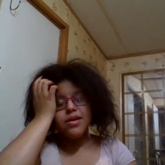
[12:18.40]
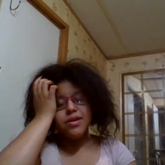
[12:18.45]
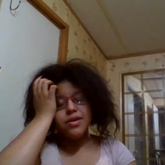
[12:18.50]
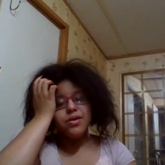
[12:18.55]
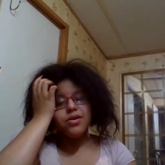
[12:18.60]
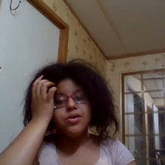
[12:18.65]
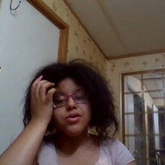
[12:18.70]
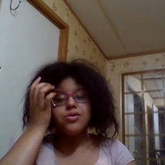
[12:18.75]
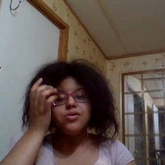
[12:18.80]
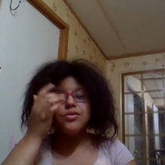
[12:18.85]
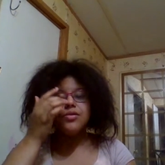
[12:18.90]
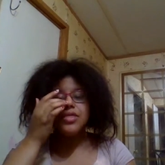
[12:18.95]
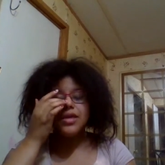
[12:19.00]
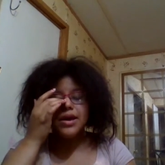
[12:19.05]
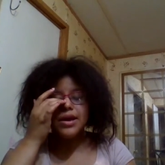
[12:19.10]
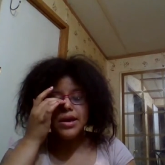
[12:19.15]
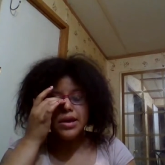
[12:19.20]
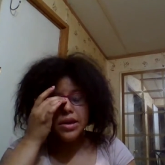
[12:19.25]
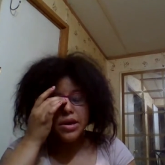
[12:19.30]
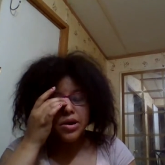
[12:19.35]
the whole
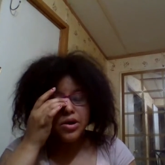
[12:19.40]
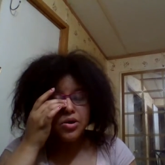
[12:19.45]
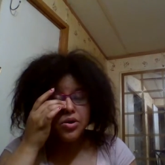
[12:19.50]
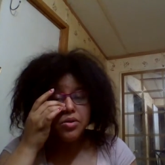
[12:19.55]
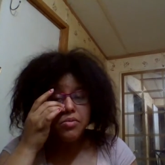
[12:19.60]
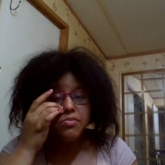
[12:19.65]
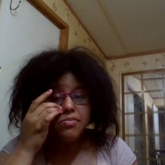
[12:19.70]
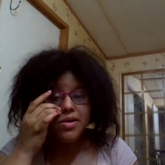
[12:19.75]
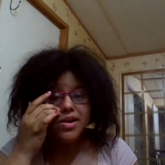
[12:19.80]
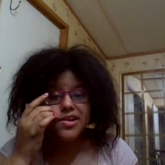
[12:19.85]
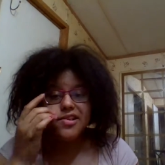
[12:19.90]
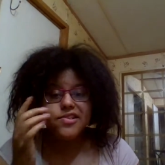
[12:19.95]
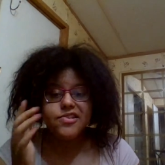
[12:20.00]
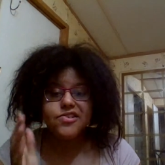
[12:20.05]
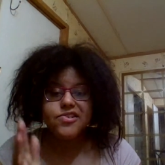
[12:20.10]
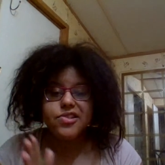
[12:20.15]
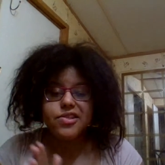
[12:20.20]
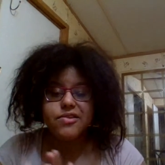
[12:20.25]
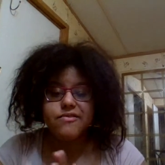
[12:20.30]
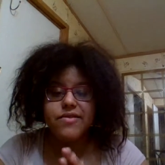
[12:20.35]
thing the whole
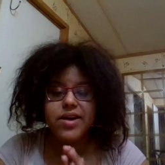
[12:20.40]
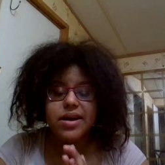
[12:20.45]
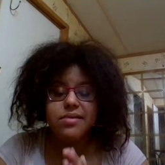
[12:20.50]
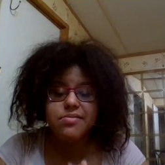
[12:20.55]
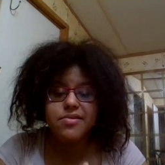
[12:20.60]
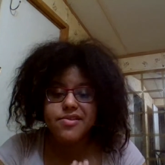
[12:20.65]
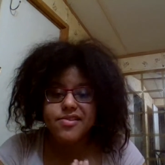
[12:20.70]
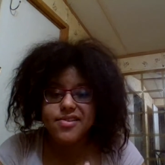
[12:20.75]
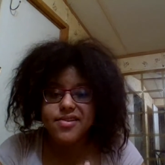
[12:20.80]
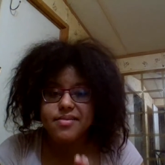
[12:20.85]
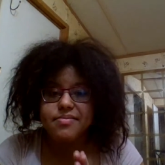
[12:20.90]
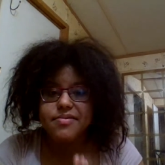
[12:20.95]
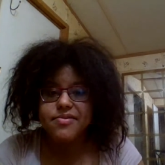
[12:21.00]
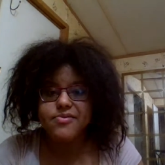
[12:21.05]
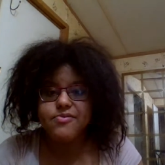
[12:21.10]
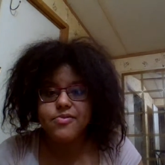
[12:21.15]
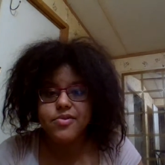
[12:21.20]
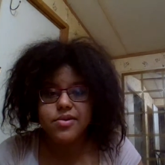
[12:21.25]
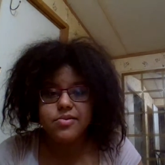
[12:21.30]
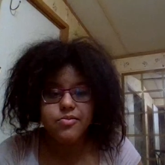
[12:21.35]
message to wrap this up
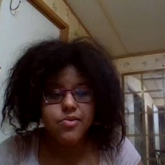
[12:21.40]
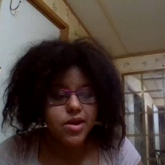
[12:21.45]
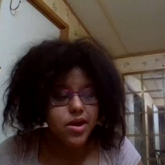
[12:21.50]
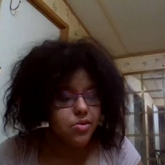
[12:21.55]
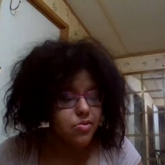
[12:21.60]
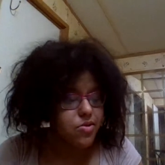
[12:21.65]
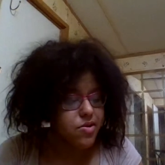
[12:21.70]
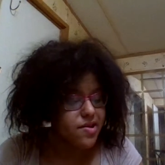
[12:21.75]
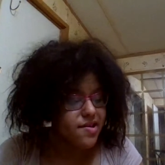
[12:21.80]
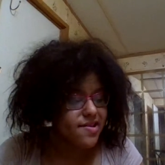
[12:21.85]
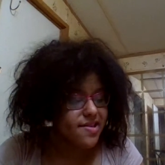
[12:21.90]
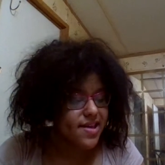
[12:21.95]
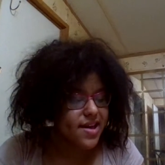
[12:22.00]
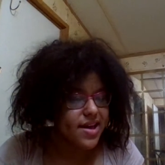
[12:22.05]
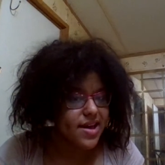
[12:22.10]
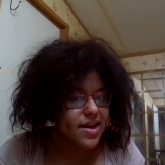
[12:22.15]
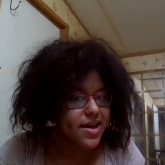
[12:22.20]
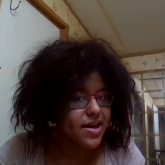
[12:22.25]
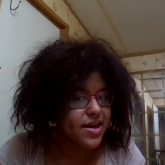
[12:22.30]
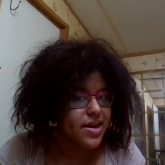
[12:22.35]
is what what i want to
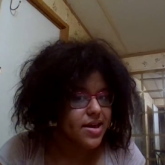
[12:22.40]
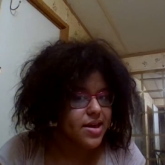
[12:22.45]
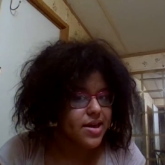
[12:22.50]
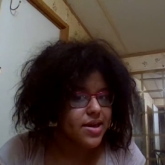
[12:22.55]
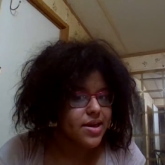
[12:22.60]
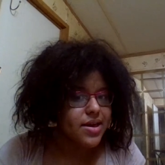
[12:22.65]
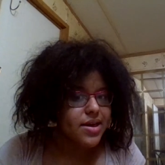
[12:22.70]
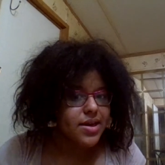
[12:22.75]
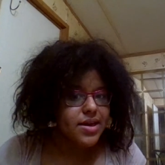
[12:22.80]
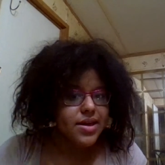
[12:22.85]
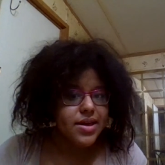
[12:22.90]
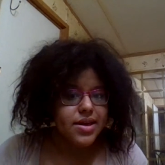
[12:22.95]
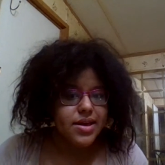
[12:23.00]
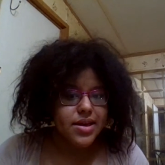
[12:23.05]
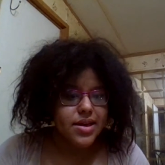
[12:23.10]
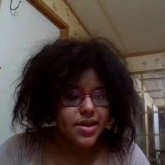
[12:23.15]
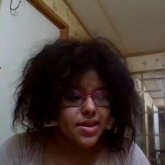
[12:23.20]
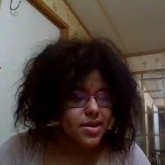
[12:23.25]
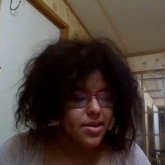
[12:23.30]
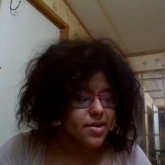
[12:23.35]
say
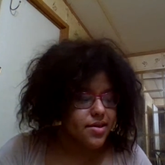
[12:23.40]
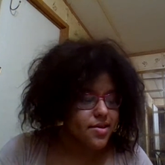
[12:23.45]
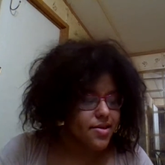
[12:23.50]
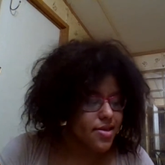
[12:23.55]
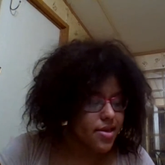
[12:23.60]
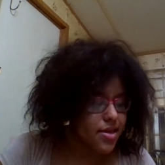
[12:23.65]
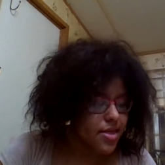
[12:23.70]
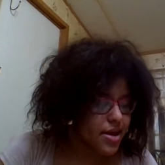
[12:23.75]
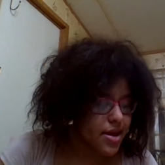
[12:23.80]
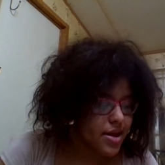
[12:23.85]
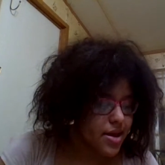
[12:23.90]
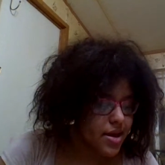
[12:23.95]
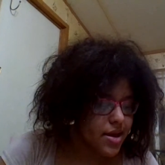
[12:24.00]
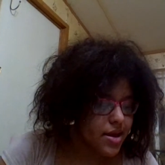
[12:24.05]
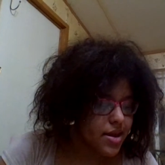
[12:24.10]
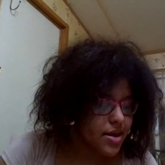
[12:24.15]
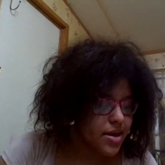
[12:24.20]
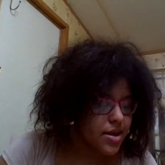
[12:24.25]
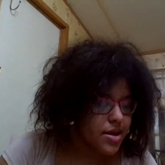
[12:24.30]
is that